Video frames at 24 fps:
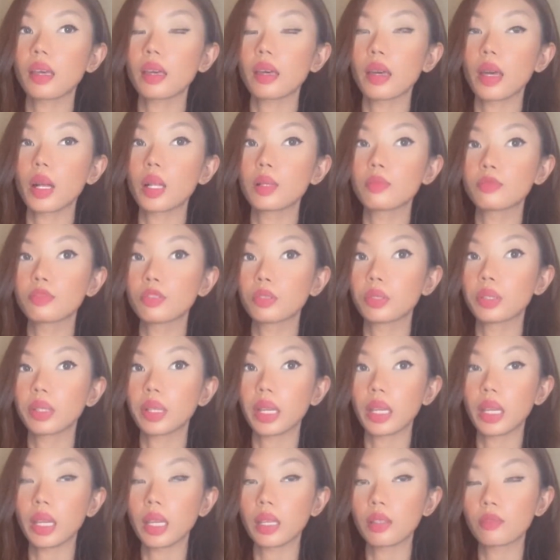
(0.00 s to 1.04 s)
helpful
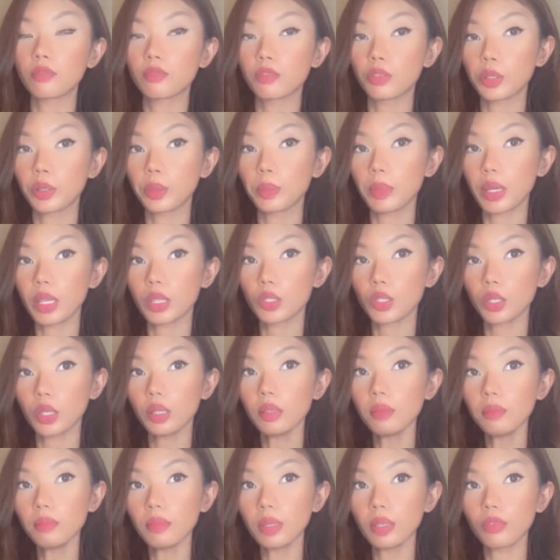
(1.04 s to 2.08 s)

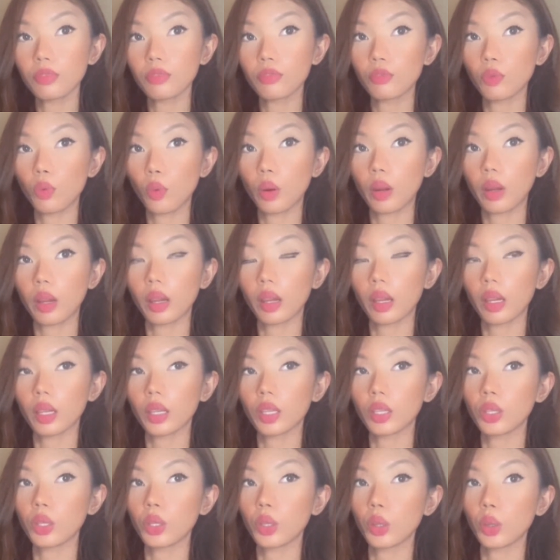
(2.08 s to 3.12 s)
information before
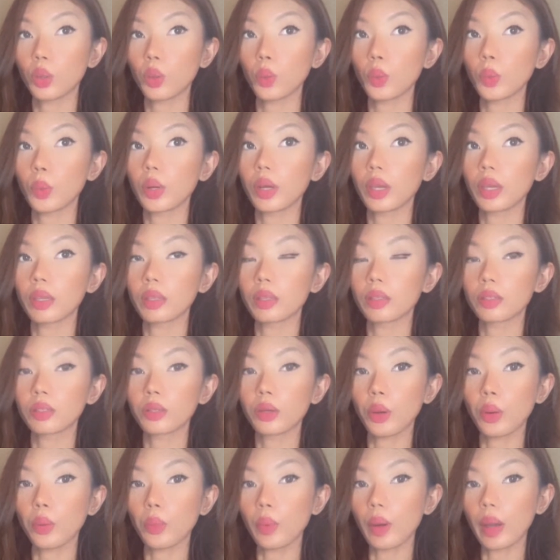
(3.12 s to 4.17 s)
you would
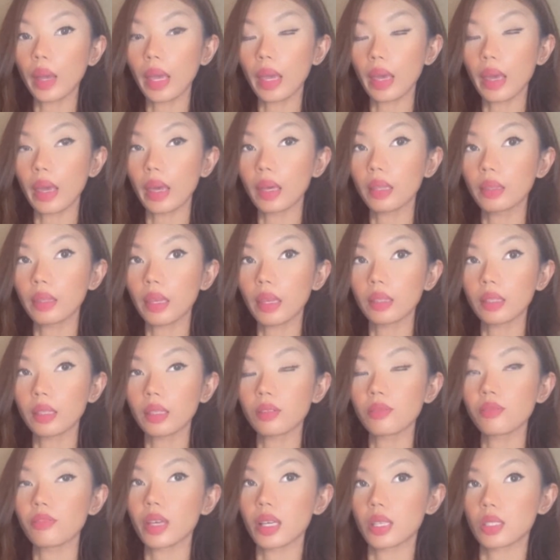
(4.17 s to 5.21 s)
go ahead and
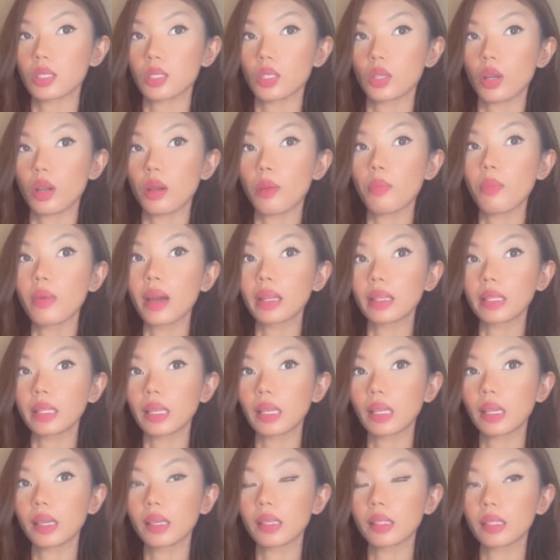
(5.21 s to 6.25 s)
invest your
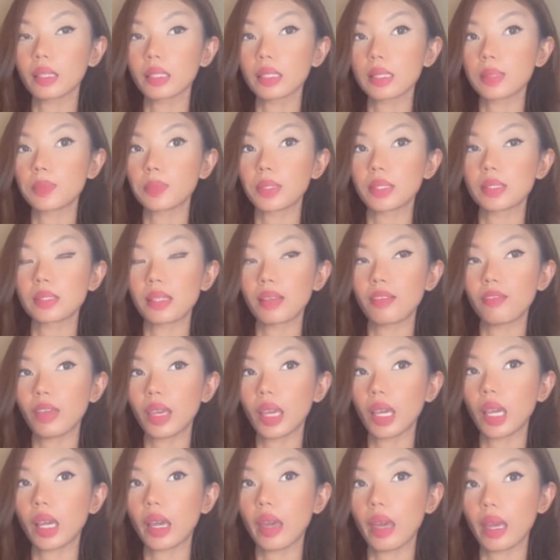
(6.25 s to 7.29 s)
money in a specific
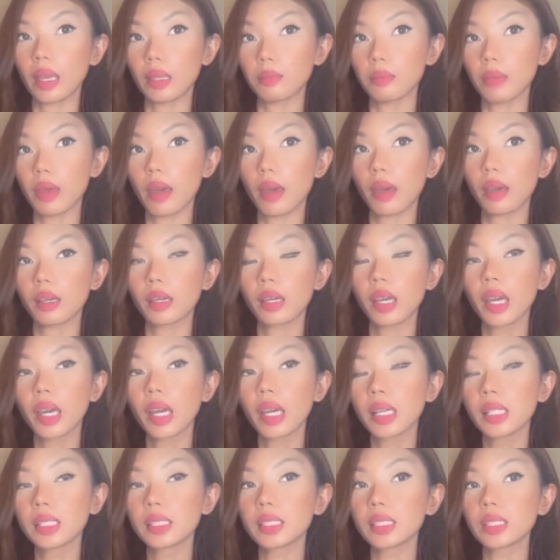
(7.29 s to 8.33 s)
handbag.
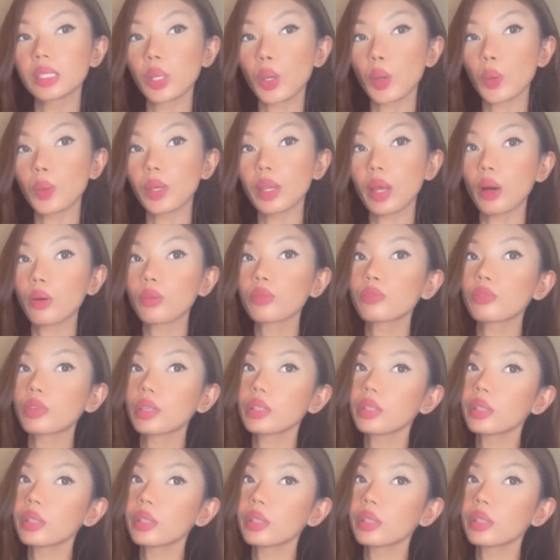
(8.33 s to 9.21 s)
So without further